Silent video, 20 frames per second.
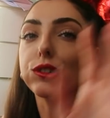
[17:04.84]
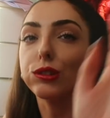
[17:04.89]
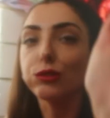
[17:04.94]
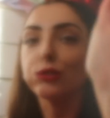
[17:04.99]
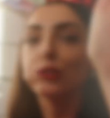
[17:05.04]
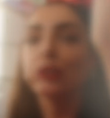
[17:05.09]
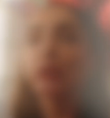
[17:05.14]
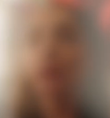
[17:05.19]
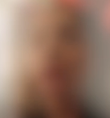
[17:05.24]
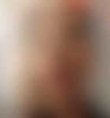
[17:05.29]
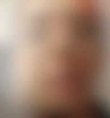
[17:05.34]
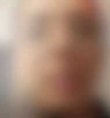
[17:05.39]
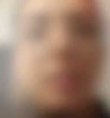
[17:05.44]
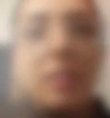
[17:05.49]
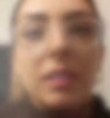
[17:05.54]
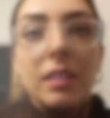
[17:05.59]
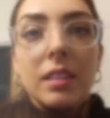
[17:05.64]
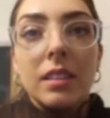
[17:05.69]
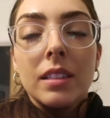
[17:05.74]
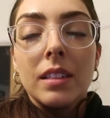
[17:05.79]
photos now.
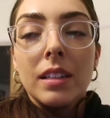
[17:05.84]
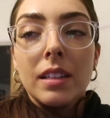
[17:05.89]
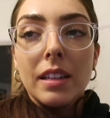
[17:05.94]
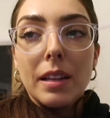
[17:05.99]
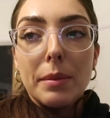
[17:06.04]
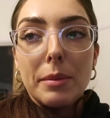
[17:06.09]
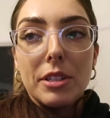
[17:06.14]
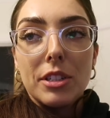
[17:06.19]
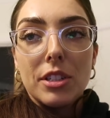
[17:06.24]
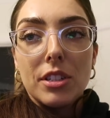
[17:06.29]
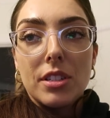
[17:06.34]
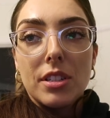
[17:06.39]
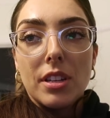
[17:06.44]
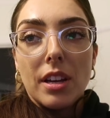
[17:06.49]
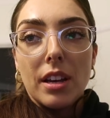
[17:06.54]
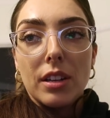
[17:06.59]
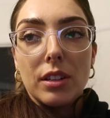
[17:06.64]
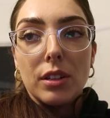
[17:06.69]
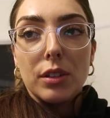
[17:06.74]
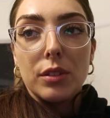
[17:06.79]
Let me just
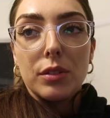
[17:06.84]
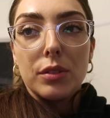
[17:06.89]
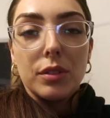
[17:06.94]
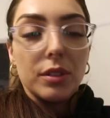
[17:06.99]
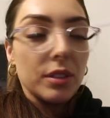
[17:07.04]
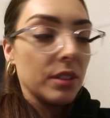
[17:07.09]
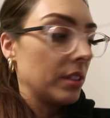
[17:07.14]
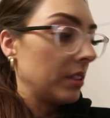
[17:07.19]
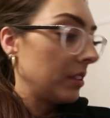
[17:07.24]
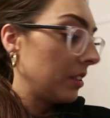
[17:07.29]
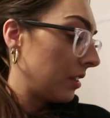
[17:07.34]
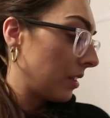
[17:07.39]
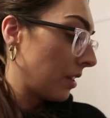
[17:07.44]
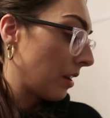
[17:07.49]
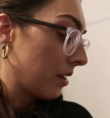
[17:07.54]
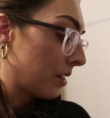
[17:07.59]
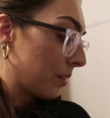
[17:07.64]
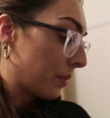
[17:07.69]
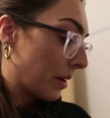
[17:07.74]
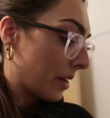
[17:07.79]
turn off The
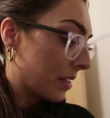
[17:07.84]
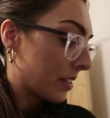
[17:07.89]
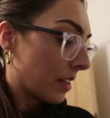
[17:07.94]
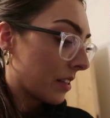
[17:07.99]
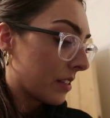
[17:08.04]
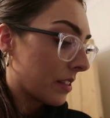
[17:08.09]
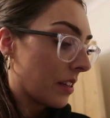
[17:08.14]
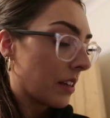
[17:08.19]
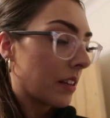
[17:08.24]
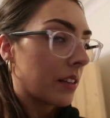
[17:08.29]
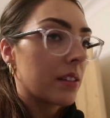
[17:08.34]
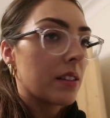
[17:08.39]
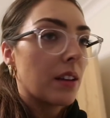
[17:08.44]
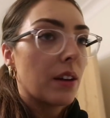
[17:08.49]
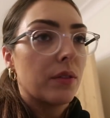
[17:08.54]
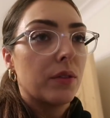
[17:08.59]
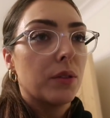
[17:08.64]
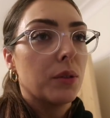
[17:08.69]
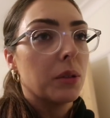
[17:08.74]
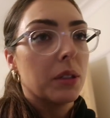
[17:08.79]
Only Way is Essex.
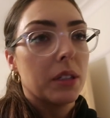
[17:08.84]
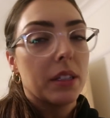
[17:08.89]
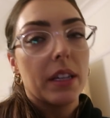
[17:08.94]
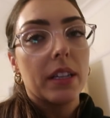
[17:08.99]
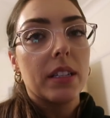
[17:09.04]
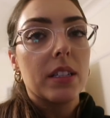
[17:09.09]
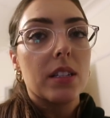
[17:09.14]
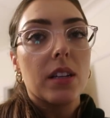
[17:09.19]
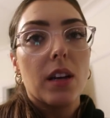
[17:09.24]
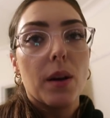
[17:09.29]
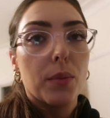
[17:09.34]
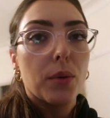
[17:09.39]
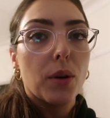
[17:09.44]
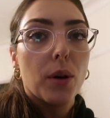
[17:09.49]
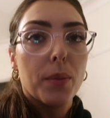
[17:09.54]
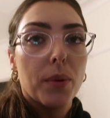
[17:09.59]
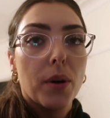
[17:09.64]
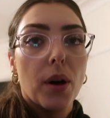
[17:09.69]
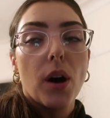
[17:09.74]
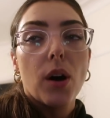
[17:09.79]
I've fallen into a
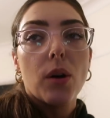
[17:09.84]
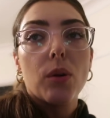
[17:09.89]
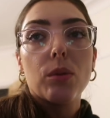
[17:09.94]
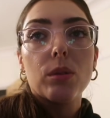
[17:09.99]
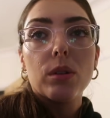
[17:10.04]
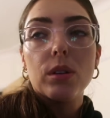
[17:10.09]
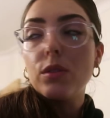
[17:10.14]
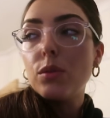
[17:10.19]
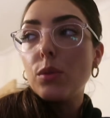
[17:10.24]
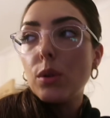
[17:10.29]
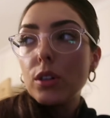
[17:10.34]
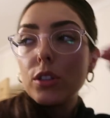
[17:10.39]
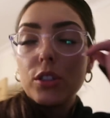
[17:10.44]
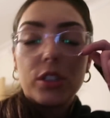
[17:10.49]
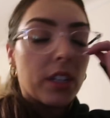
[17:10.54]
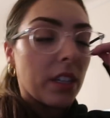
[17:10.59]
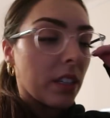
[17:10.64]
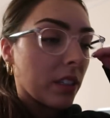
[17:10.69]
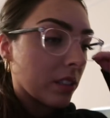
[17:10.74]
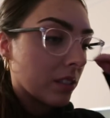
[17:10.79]
proper hole of
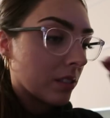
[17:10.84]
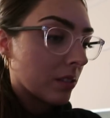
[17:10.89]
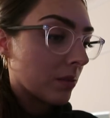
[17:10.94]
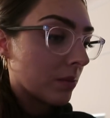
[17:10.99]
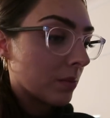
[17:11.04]
watching